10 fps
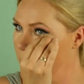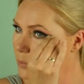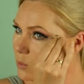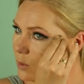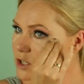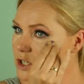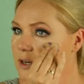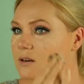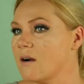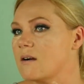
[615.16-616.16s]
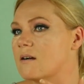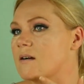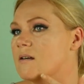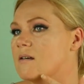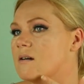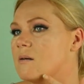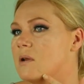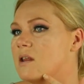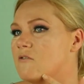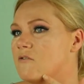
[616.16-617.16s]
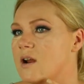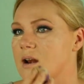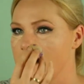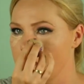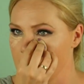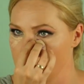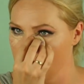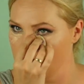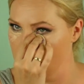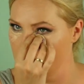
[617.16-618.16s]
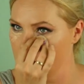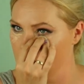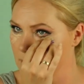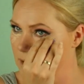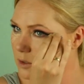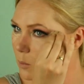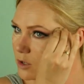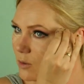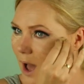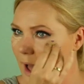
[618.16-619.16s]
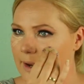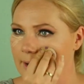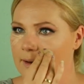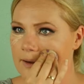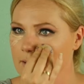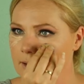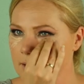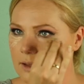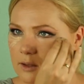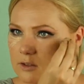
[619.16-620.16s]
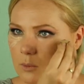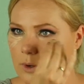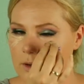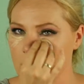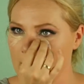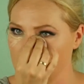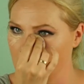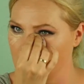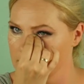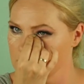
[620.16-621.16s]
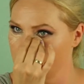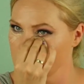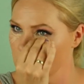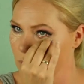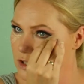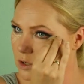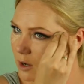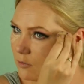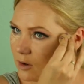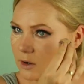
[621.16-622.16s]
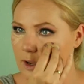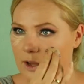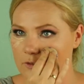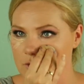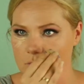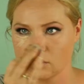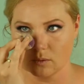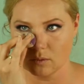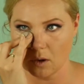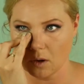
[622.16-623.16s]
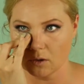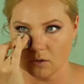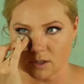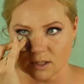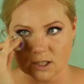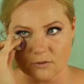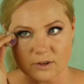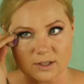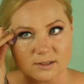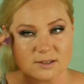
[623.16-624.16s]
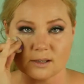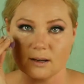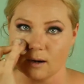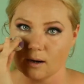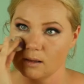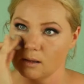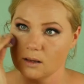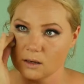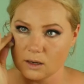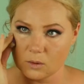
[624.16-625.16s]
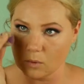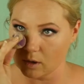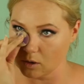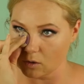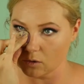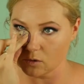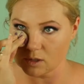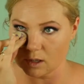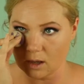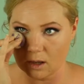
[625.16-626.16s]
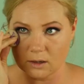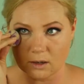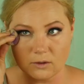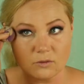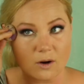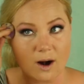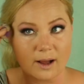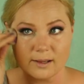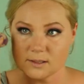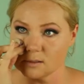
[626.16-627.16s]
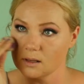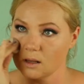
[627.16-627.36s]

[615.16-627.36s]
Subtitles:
I put one shade darker on my little friend here, because I want to hide it. When you have like spots you want to cover, you have to use a different concealer than the one you're using underneath your eyes.